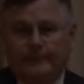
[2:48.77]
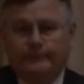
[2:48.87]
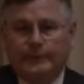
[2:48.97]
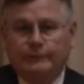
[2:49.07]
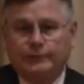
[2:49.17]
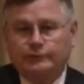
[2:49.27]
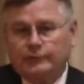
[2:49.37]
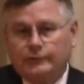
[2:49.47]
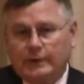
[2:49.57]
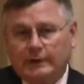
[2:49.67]
The future
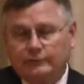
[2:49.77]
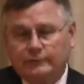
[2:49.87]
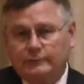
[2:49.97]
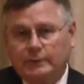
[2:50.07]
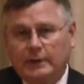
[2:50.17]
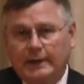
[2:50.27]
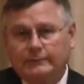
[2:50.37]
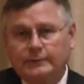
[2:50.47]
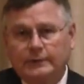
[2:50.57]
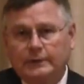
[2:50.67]
directions will
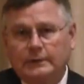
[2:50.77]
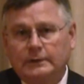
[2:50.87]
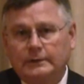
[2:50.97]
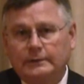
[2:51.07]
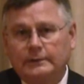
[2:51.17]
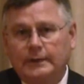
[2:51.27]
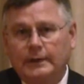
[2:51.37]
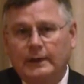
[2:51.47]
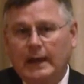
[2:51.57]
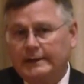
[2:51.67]
have to include,
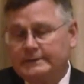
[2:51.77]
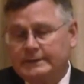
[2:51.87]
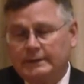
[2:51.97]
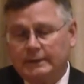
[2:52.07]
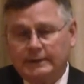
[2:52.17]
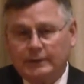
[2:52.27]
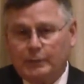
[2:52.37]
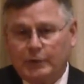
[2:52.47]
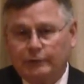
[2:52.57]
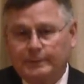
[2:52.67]
ideally, a
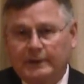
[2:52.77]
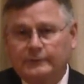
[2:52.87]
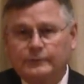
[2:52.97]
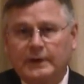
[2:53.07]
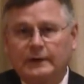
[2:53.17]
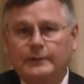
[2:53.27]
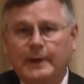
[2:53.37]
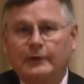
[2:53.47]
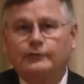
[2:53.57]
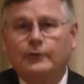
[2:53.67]
prospective
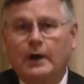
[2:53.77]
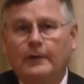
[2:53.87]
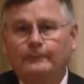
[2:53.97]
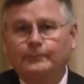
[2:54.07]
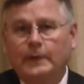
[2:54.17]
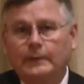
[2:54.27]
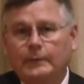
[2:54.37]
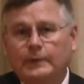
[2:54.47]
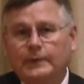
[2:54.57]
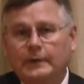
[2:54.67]
randomized trial, and
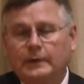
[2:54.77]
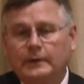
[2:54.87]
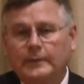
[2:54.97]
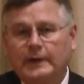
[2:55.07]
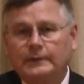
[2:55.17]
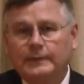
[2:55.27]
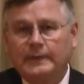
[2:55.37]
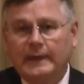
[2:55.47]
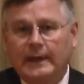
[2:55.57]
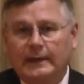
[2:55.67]
we're thinking about
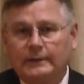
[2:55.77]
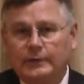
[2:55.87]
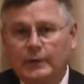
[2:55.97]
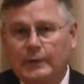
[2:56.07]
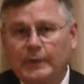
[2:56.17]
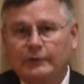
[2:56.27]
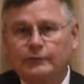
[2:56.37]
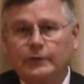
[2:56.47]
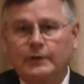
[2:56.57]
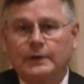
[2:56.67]
doing that at
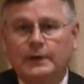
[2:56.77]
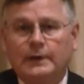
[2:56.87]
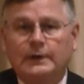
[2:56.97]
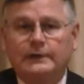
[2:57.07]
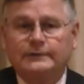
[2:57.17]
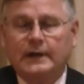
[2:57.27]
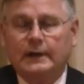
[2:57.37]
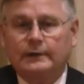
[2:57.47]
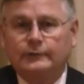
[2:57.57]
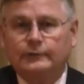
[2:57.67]
Northwestern, if not
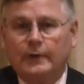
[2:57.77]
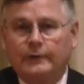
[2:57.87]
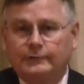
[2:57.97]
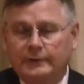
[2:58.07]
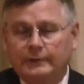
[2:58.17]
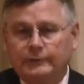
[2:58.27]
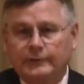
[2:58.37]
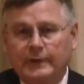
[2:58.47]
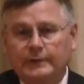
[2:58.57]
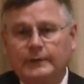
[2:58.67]
as a single
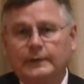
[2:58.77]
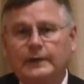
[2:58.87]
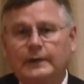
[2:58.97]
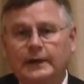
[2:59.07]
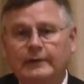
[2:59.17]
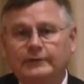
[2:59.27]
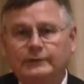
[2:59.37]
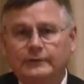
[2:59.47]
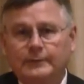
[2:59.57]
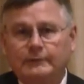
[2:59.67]
center, then having
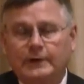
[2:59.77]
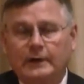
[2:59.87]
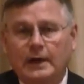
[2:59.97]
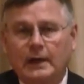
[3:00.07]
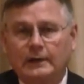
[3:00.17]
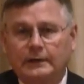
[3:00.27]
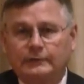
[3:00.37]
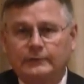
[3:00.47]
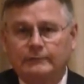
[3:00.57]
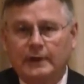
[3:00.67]
some of our
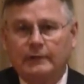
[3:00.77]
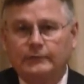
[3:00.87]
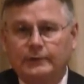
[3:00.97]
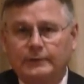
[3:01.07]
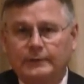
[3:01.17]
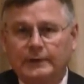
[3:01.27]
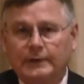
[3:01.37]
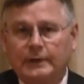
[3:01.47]
colleagues involved in doing